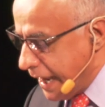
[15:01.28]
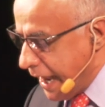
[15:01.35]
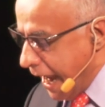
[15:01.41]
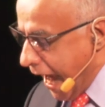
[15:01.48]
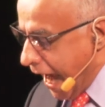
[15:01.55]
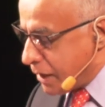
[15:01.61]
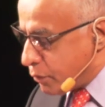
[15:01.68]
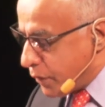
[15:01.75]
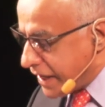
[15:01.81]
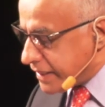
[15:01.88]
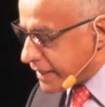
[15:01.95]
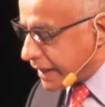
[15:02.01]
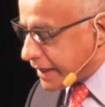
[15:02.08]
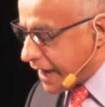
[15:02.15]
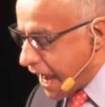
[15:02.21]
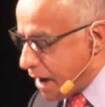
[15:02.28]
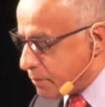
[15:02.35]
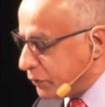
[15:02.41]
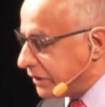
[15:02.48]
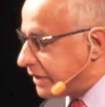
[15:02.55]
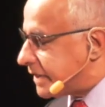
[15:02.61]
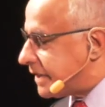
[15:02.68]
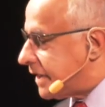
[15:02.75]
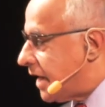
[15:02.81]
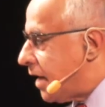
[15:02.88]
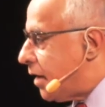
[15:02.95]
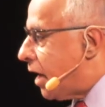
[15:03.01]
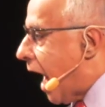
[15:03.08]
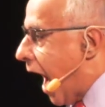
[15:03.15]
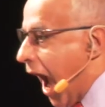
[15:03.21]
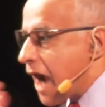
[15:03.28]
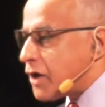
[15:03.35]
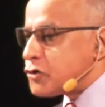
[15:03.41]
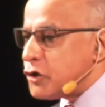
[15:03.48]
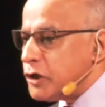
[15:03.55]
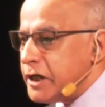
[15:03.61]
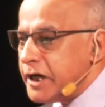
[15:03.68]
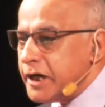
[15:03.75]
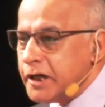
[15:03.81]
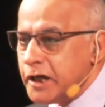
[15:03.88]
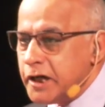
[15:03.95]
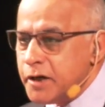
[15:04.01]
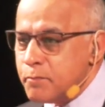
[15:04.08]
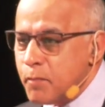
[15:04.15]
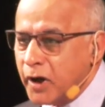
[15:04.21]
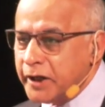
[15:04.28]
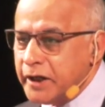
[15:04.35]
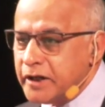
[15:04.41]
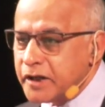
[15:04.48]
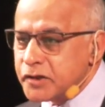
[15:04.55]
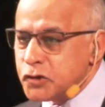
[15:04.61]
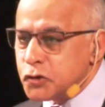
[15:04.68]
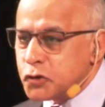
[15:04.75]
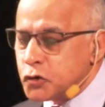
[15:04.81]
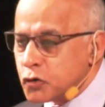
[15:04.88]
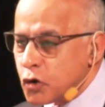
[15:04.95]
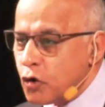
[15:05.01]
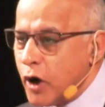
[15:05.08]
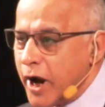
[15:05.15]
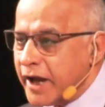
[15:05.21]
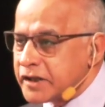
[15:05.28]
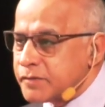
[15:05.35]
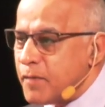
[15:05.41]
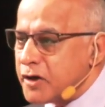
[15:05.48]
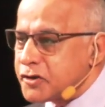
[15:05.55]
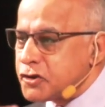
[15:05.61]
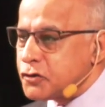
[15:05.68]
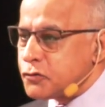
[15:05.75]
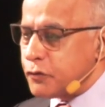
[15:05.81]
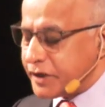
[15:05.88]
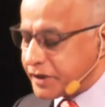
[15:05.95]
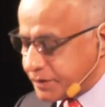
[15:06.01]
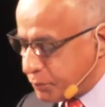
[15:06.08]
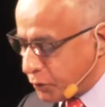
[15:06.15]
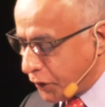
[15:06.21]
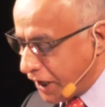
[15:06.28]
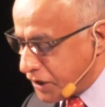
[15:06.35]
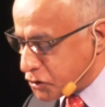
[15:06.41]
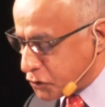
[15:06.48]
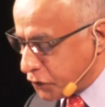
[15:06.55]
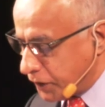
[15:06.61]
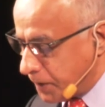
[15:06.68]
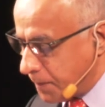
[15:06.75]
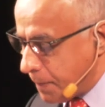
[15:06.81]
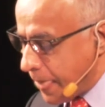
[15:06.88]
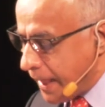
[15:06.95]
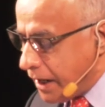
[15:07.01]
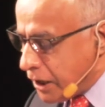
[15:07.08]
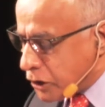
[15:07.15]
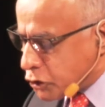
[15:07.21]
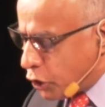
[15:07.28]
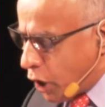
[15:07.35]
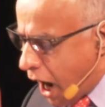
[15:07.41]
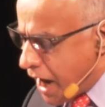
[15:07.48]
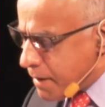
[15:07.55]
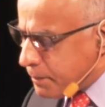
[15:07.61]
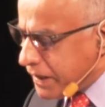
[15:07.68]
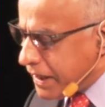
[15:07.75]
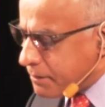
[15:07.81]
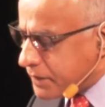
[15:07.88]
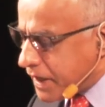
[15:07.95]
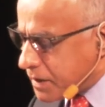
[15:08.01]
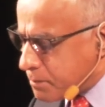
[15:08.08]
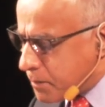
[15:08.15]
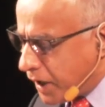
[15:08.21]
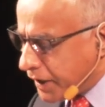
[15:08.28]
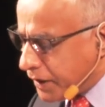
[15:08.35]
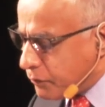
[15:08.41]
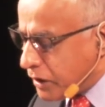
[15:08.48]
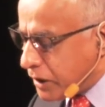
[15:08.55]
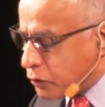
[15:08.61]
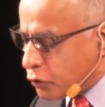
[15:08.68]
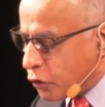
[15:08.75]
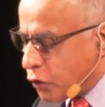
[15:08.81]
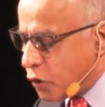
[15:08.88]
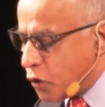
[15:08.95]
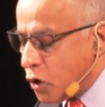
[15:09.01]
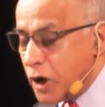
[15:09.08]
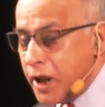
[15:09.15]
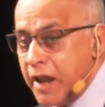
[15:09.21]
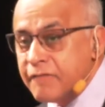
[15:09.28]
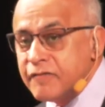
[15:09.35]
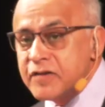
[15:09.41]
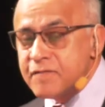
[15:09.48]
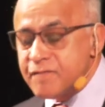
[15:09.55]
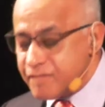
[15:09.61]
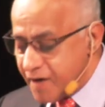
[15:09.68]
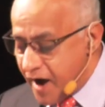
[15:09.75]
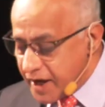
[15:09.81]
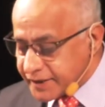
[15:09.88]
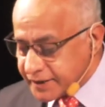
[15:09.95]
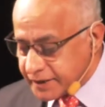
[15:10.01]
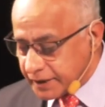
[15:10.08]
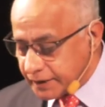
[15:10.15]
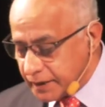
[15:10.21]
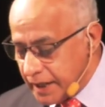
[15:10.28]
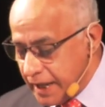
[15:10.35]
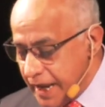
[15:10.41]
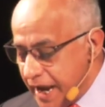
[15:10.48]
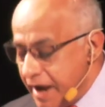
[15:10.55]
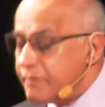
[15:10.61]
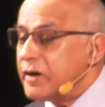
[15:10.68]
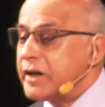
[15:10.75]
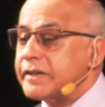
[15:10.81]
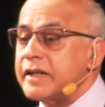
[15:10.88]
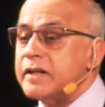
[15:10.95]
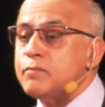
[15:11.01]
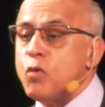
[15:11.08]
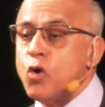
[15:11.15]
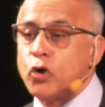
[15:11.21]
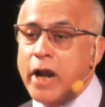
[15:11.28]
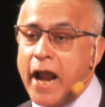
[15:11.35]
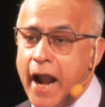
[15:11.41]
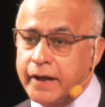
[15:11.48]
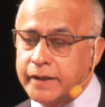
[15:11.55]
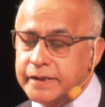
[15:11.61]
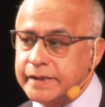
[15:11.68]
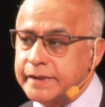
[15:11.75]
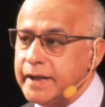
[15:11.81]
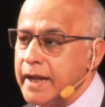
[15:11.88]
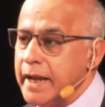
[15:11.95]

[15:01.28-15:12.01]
And when that happens, actually money doesn't grow as much to its potential. So I believe that money will grow even faster if it is in more hands.